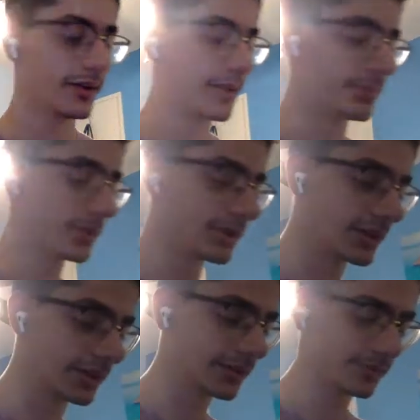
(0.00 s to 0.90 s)
and
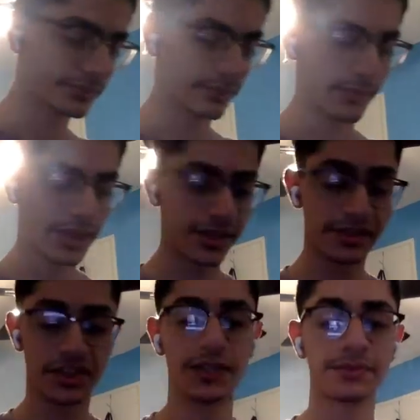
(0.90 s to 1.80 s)
building these
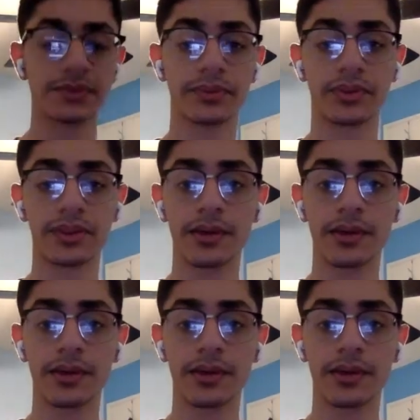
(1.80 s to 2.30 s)
shapes and building